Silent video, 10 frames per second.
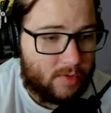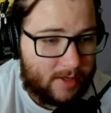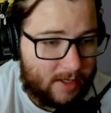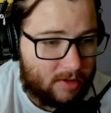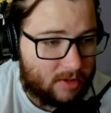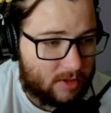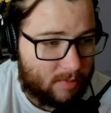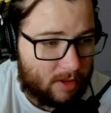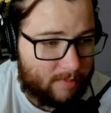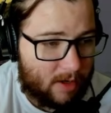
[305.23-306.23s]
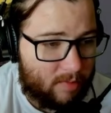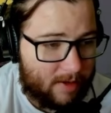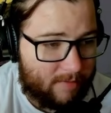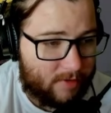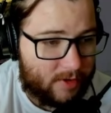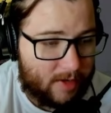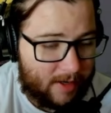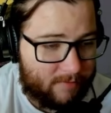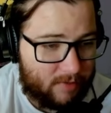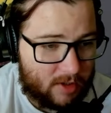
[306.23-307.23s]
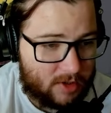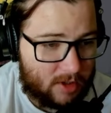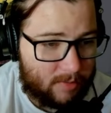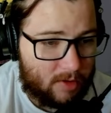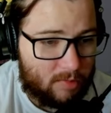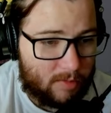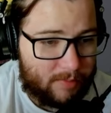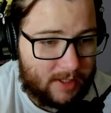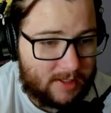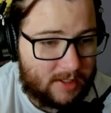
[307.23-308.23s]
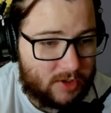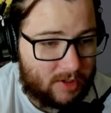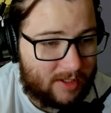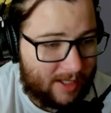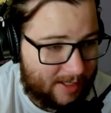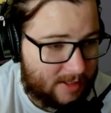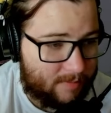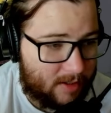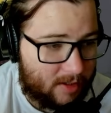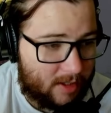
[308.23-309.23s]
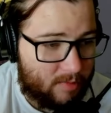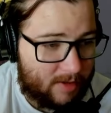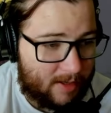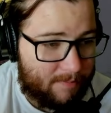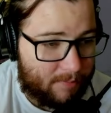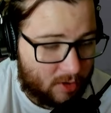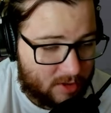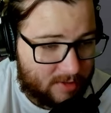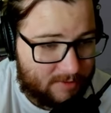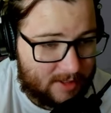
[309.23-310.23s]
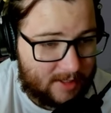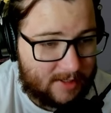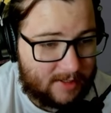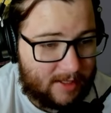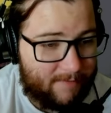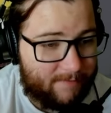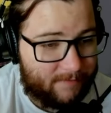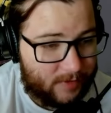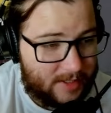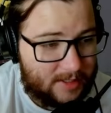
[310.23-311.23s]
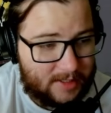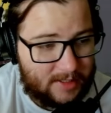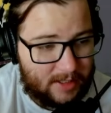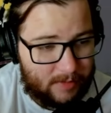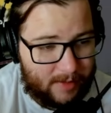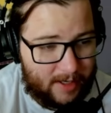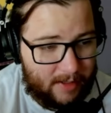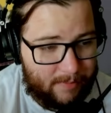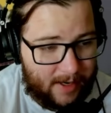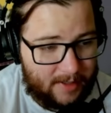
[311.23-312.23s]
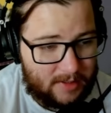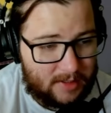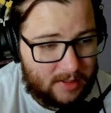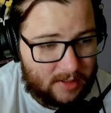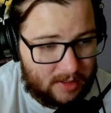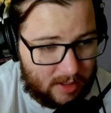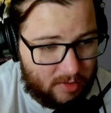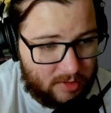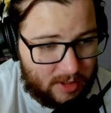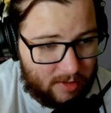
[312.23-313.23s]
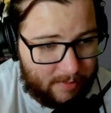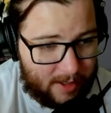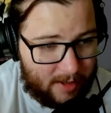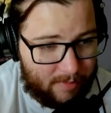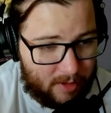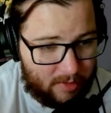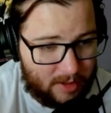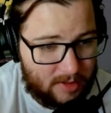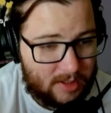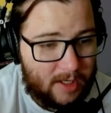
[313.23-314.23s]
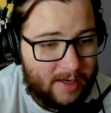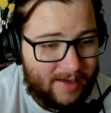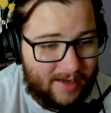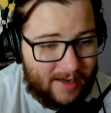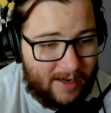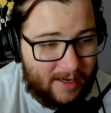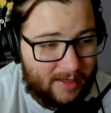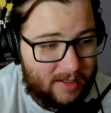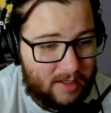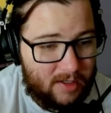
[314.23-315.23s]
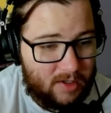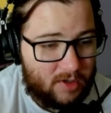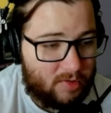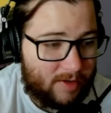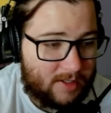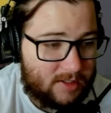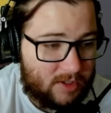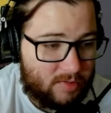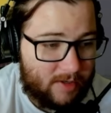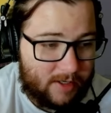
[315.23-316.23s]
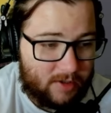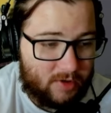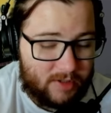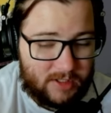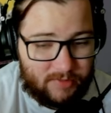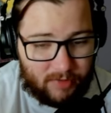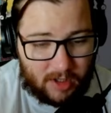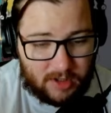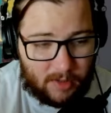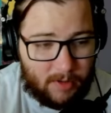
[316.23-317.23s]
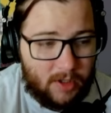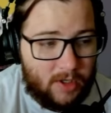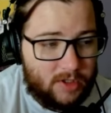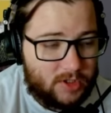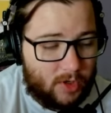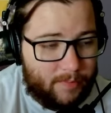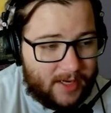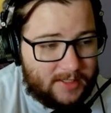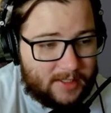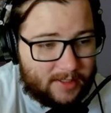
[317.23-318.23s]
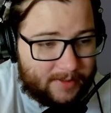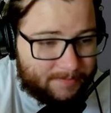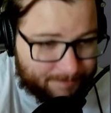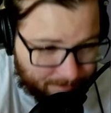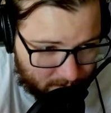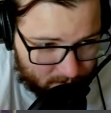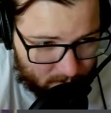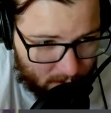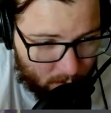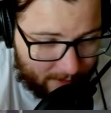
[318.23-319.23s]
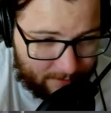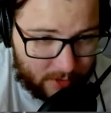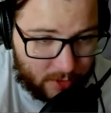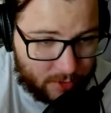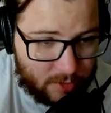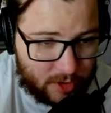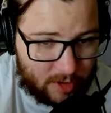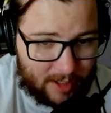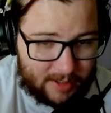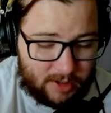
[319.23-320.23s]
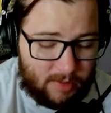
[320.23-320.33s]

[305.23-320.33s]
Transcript: heal a small amount whenever you gain frost armor, replaces your class ability with a burst of stasis that freezes nearby combatants, slows nearby opponents, and grants you increased frost armor. So basically, whenever you use your class